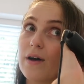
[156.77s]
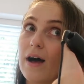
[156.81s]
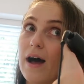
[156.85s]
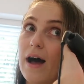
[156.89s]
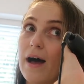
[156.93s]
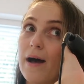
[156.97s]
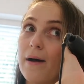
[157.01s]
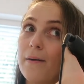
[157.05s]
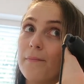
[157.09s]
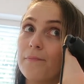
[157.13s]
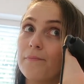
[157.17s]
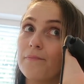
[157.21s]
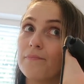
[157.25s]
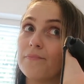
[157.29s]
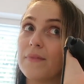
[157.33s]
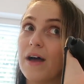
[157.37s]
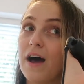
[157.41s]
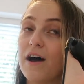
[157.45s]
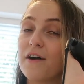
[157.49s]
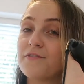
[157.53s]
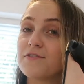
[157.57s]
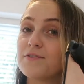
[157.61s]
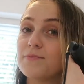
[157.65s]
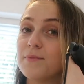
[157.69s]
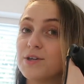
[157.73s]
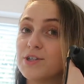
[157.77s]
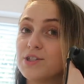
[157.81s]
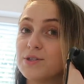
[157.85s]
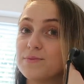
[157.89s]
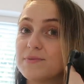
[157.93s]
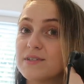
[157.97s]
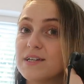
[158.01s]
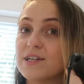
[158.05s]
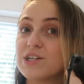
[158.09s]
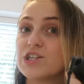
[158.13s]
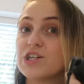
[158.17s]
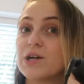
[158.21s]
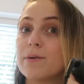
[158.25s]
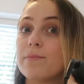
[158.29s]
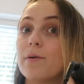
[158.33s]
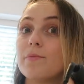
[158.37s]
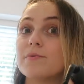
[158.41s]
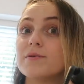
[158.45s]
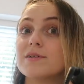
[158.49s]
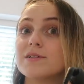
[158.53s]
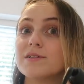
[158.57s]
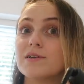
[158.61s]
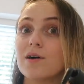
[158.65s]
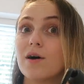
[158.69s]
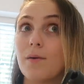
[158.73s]
After my gym session, I
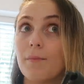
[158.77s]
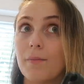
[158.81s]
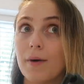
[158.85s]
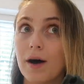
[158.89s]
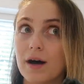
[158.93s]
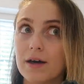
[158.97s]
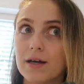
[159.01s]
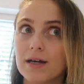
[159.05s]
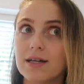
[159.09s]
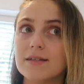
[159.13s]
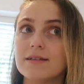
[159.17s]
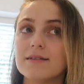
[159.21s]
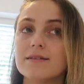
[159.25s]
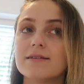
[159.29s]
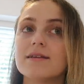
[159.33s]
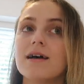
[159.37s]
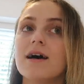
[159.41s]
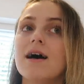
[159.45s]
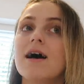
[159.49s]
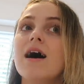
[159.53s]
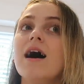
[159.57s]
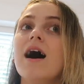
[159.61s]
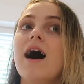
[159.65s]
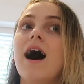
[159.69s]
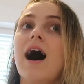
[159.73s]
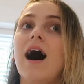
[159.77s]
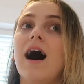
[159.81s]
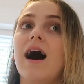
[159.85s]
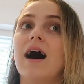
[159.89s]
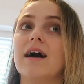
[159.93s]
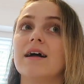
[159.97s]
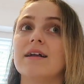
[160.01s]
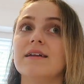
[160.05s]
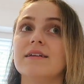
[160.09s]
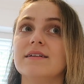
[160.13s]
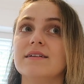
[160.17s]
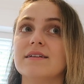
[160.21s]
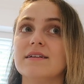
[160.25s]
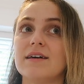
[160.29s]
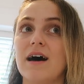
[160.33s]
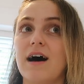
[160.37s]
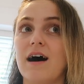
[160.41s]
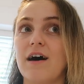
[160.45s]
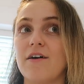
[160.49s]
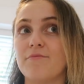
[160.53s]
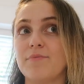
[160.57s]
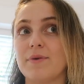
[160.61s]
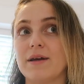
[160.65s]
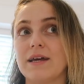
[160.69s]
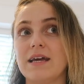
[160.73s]
popped into Home Bargains, and
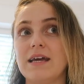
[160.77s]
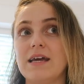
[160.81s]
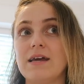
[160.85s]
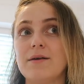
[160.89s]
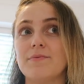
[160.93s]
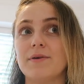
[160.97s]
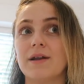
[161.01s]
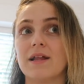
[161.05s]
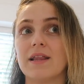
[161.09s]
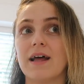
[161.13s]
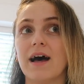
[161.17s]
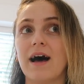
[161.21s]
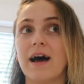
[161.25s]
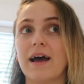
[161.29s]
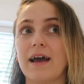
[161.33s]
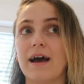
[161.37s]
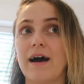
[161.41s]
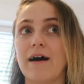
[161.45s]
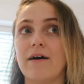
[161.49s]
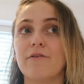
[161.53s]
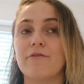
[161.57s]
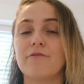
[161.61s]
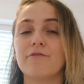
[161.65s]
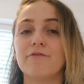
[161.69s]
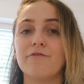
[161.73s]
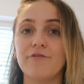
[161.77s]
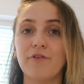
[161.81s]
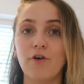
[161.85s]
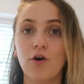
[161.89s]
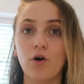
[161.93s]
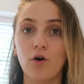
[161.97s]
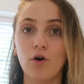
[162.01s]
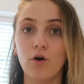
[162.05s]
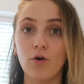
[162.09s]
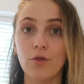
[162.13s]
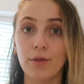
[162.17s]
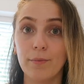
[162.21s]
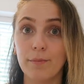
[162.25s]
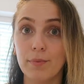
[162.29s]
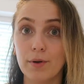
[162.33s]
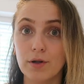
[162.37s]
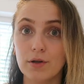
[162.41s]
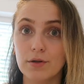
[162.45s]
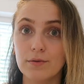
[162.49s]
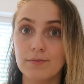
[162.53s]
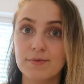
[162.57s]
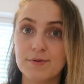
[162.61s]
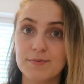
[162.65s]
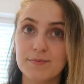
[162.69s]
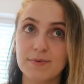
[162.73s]
I've been keeping an eye out for the
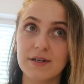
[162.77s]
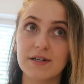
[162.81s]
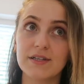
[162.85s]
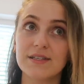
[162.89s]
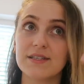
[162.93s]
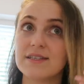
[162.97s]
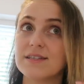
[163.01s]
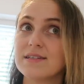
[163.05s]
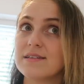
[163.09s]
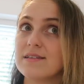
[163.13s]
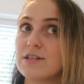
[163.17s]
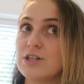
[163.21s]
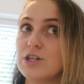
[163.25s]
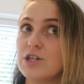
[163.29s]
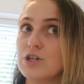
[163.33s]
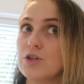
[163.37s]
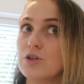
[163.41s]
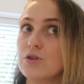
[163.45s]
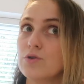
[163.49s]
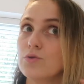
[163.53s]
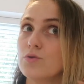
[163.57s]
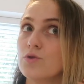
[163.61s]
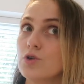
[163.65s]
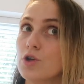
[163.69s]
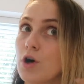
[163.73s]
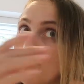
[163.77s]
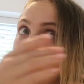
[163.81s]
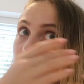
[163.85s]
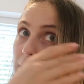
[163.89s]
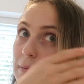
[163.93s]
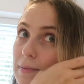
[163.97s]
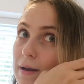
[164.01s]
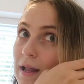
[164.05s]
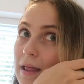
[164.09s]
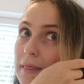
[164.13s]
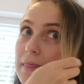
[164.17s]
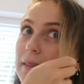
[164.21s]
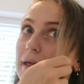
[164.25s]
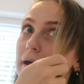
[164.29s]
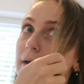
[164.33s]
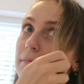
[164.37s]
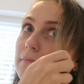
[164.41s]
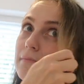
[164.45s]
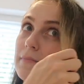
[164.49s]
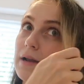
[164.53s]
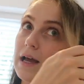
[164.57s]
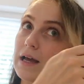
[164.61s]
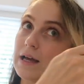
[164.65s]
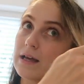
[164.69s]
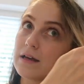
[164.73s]
bulbs because you normally plant
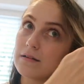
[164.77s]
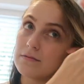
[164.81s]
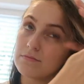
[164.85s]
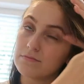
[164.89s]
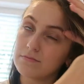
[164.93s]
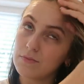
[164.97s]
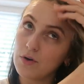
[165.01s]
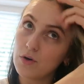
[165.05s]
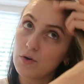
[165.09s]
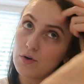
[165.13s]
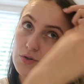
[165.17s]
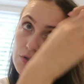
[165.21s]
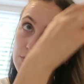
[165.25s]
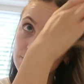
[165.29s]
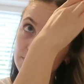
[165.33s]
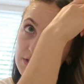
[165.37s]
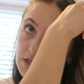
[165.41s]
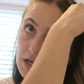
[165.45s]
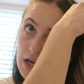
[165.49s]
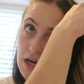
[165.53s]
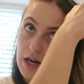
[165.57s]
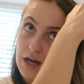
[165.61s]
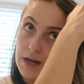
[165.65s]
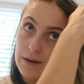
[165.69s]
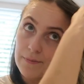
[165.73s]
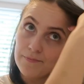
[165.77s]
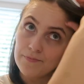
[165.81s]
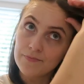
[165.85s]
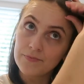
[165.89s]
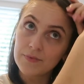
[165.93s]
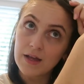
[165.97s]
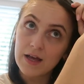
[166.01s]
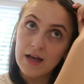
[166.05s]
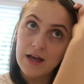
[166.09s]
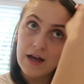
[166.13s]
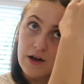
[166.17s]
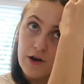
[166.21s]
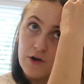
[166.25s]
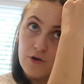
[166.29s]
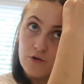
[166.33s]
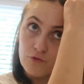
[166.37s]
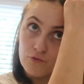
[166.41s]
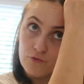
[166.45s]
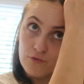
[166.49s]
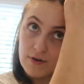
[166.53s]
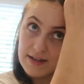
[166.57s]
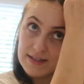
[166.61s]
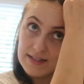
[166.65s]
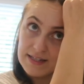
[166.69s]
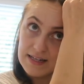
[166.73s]
them like autumn time,
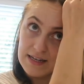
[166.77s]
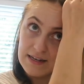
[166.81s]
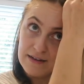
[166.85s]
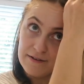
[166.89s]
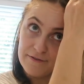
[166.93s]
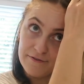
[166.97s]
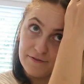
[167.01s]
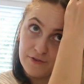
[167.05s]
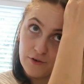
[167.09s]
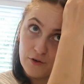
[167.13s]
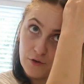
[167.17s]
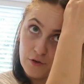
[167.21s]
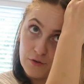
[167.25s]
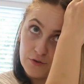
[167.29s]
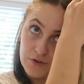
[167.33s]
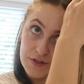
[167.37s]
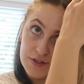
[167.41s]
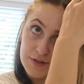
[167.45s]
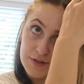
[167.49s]
ready for the